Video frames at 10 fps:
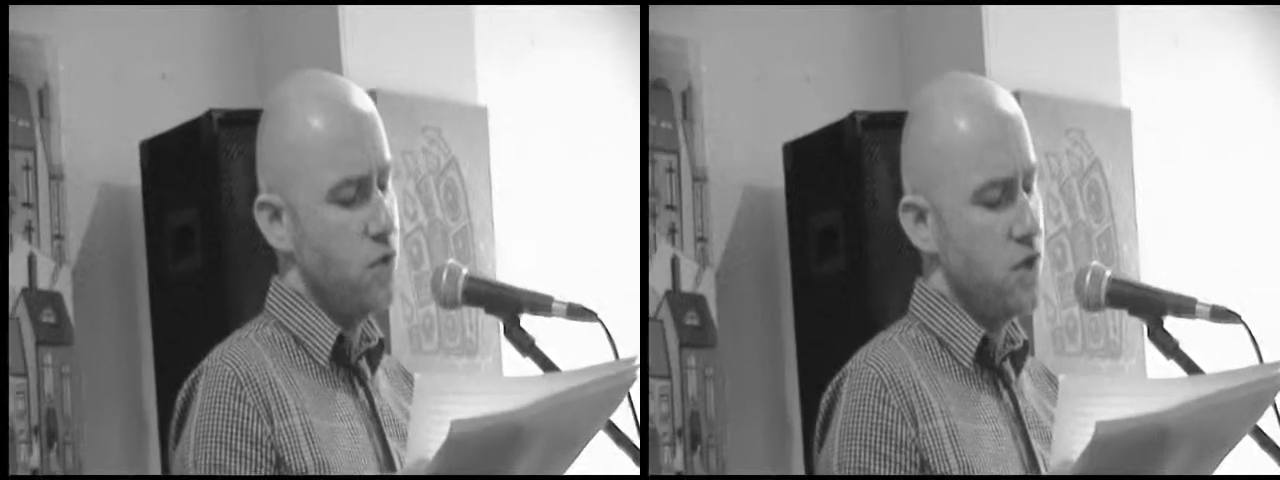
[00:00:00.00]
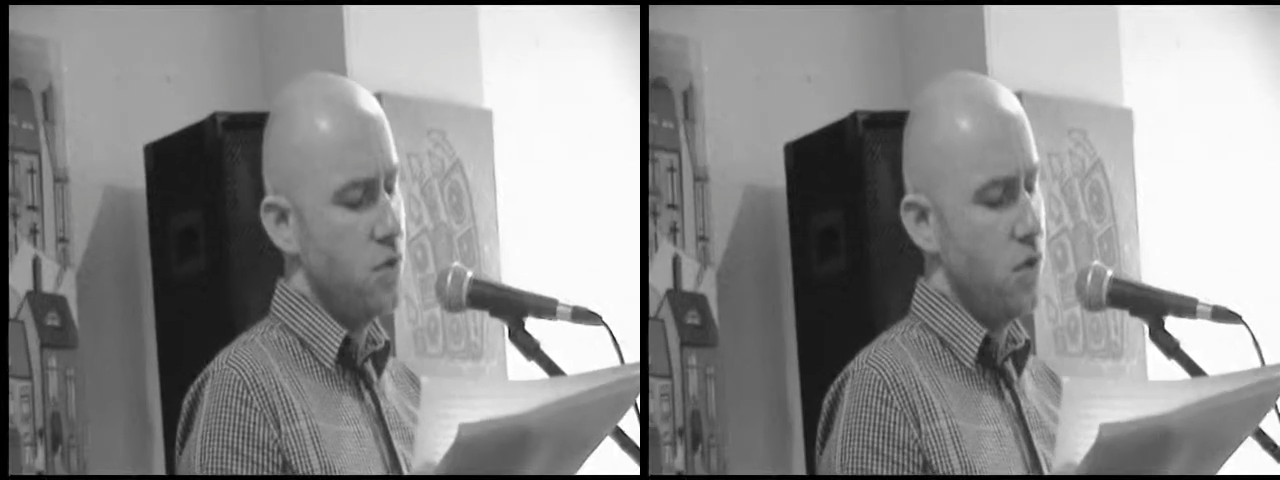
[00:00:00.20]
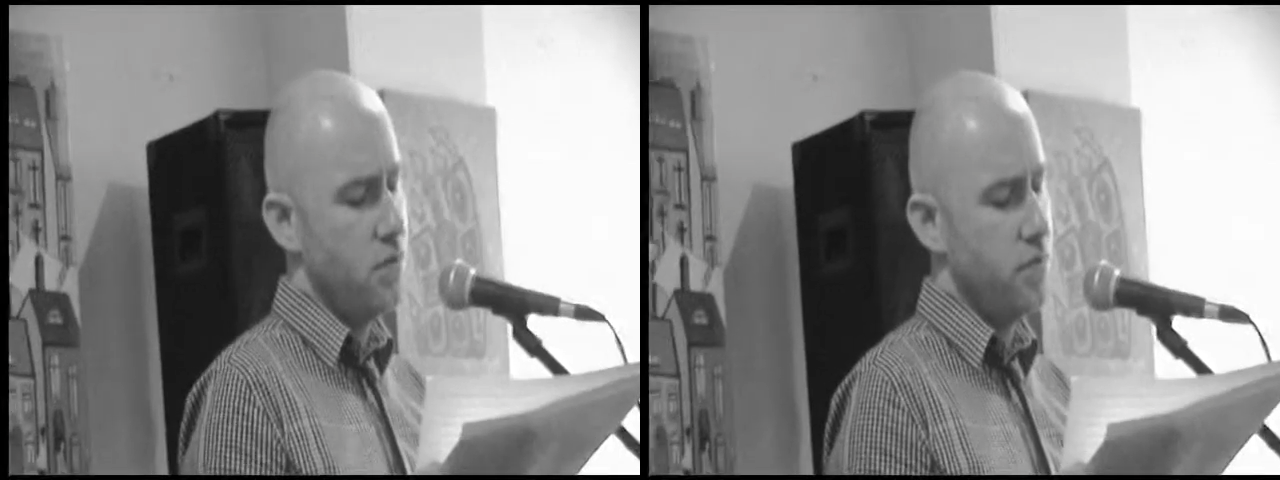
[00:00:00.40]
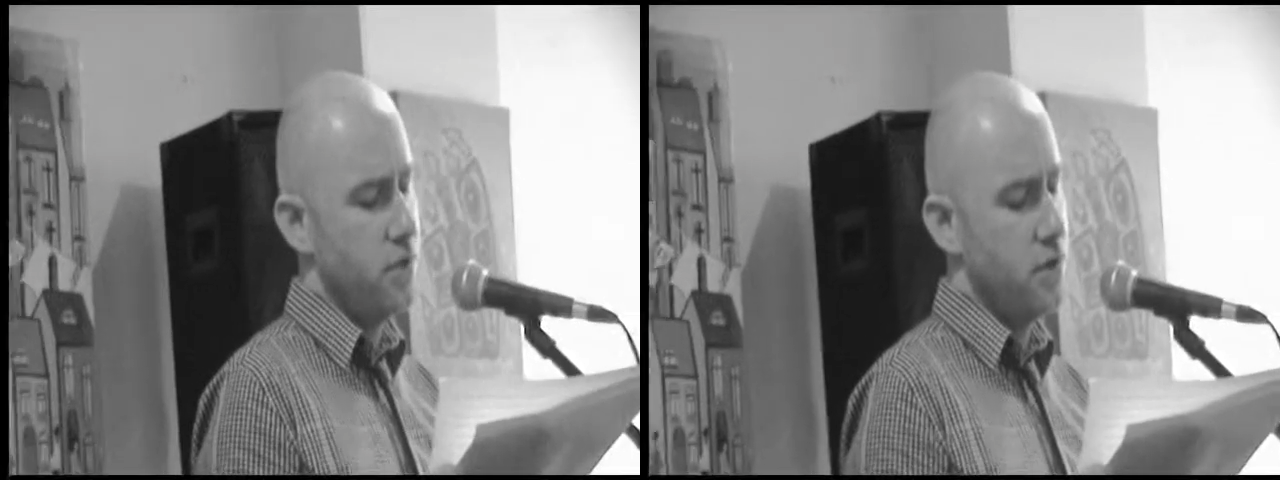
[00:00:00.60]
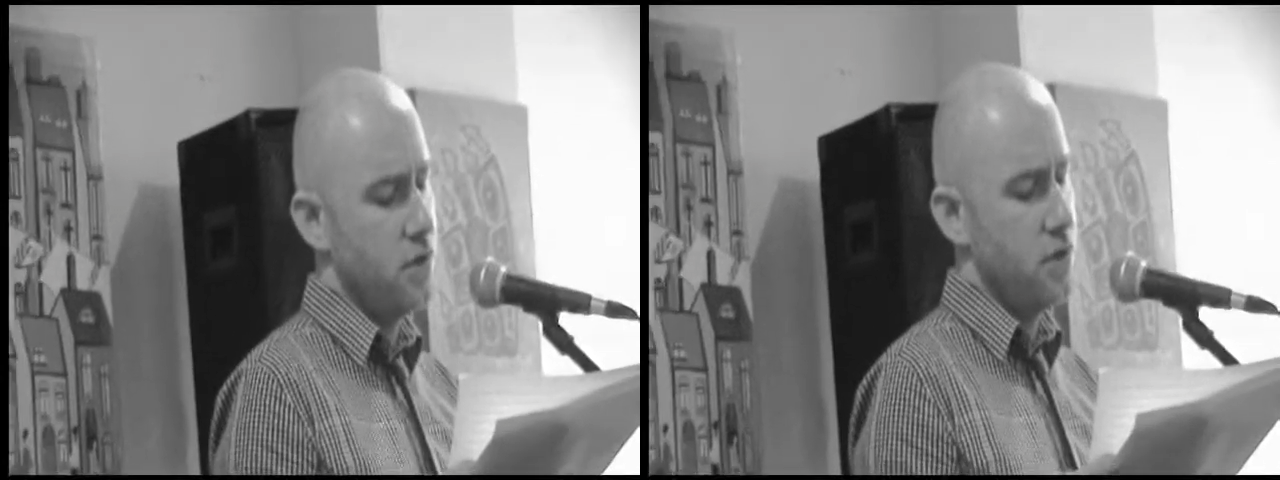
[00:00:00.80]
to swap.
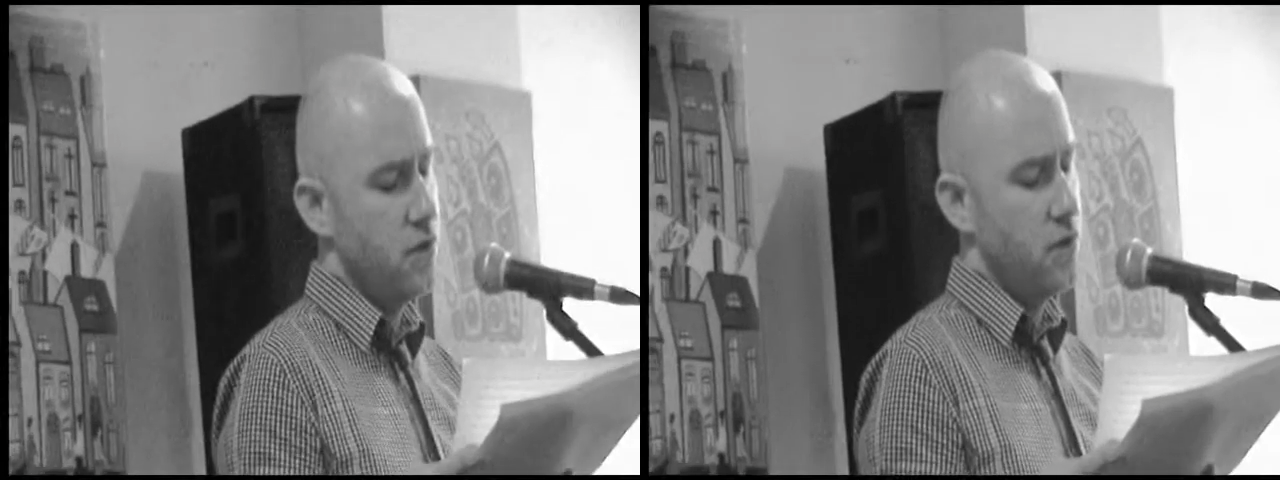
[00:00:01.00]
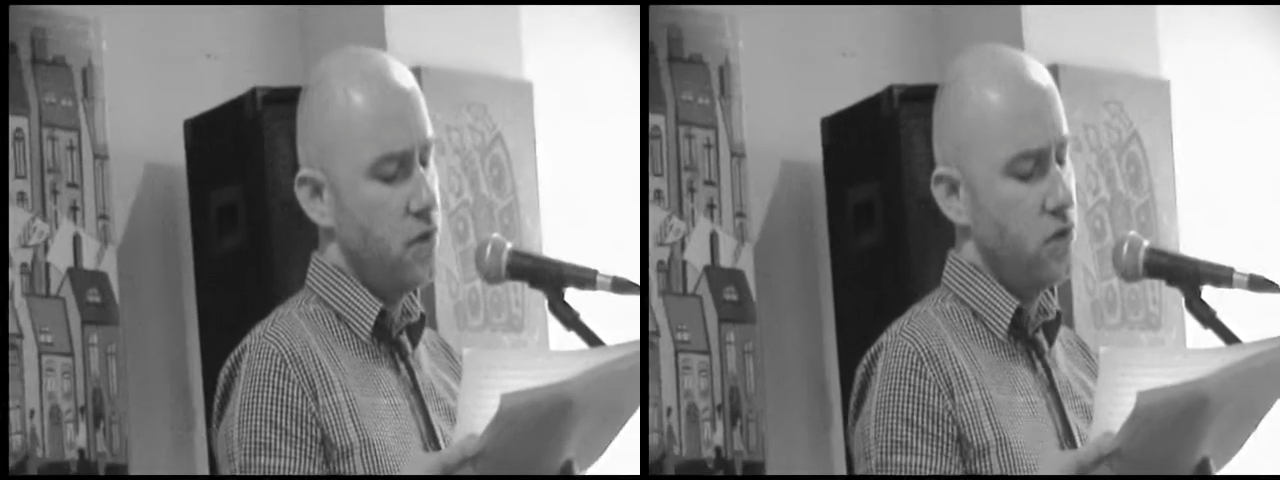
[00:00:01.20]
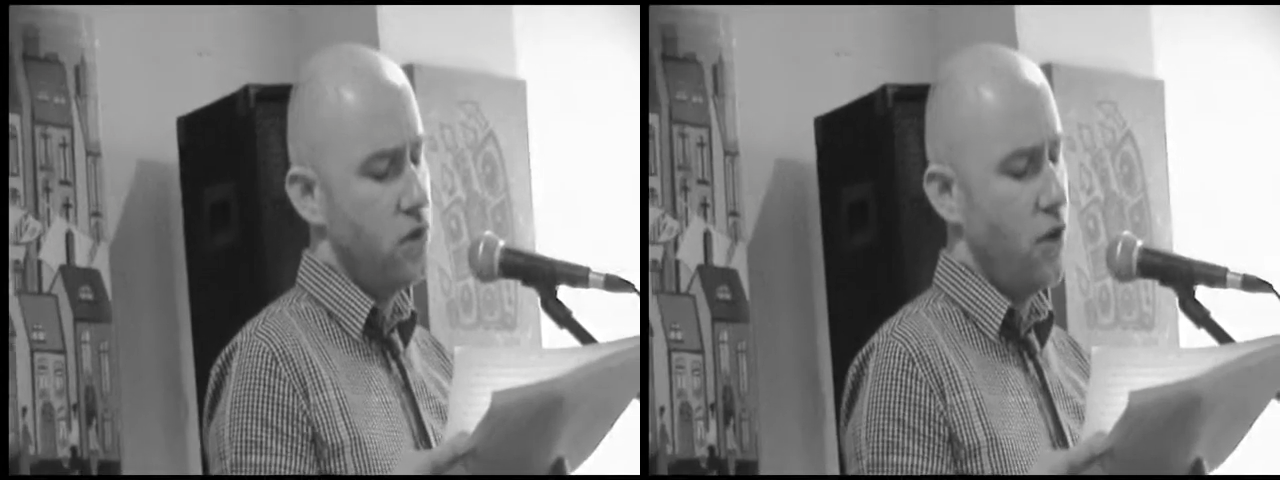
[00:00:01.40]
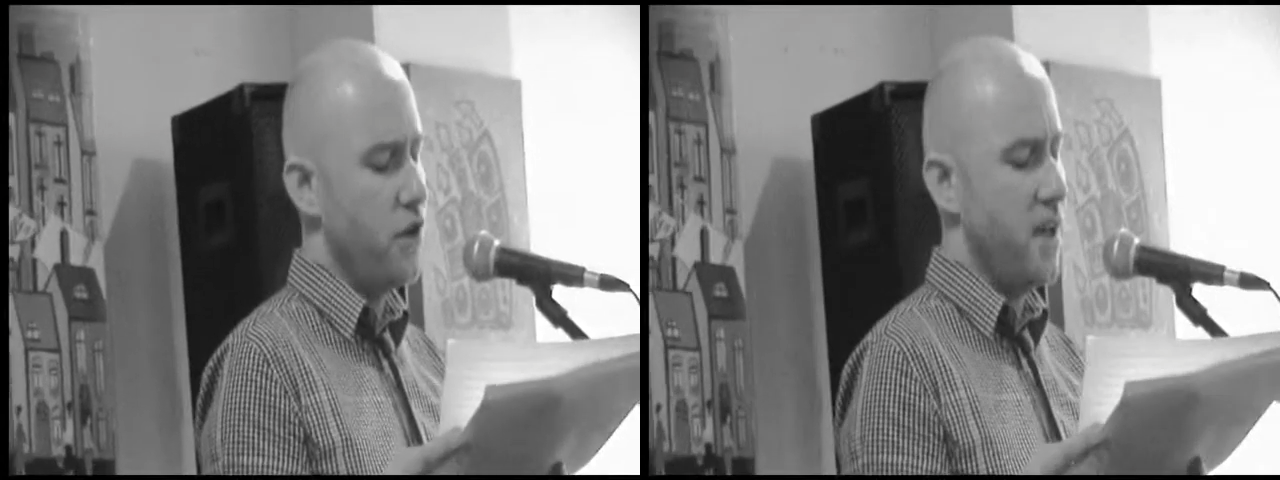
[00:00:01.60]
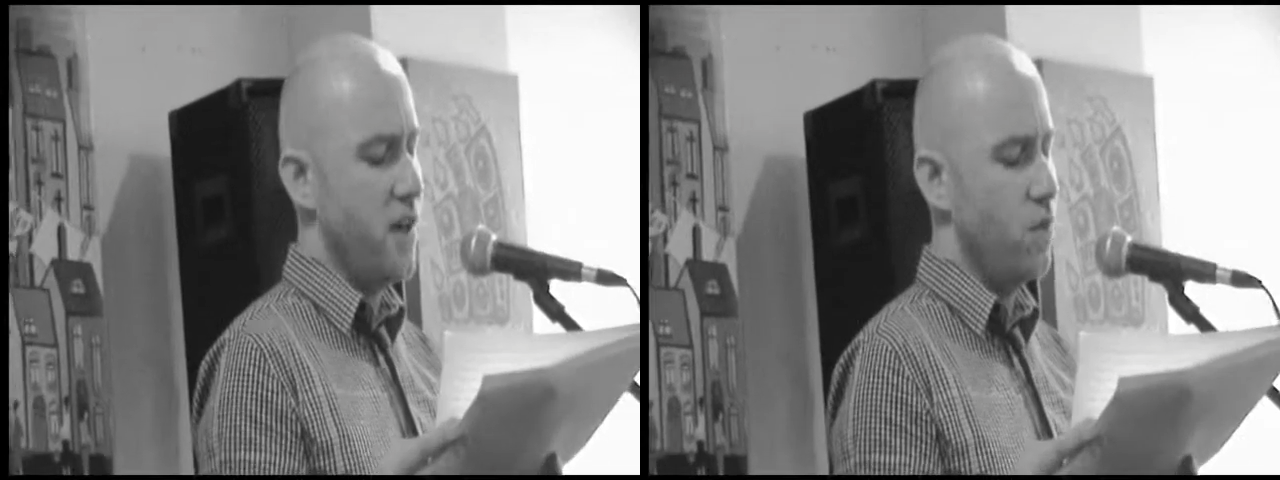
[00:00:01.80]
Or I
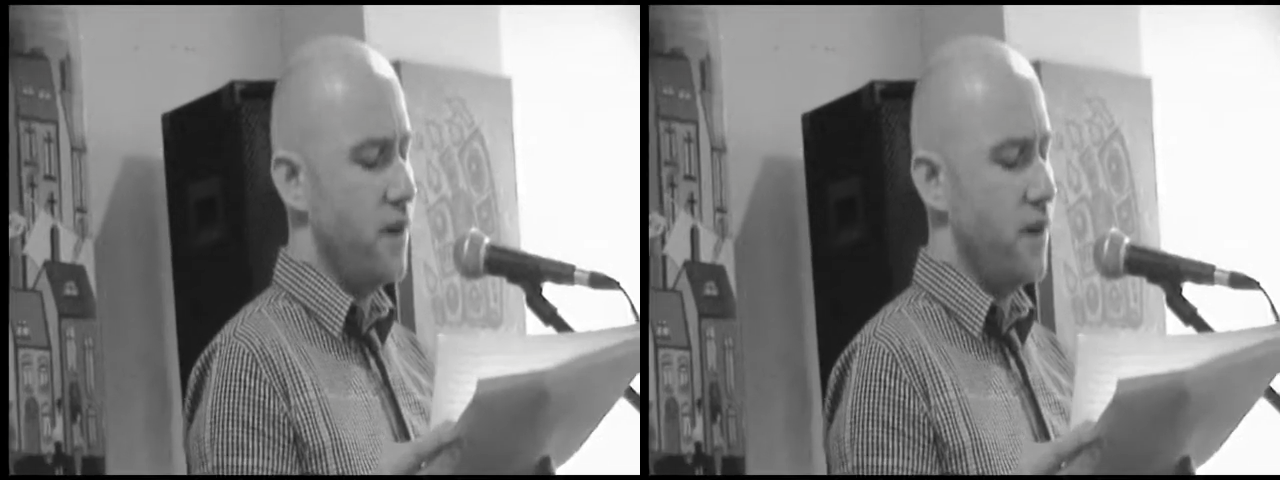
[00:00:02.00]
could get